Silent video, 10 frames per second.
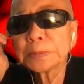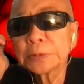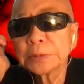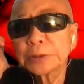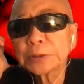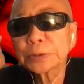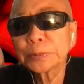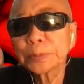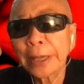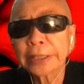sort of
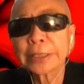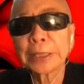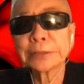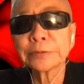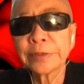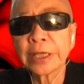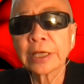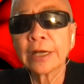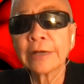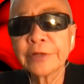my kind of net
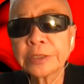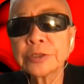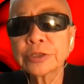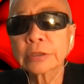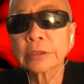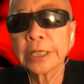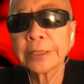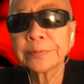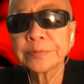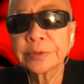art venture.
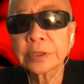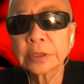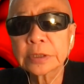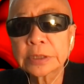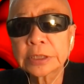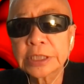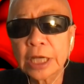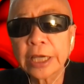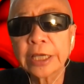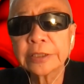And
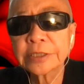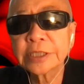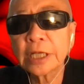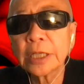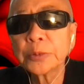at the time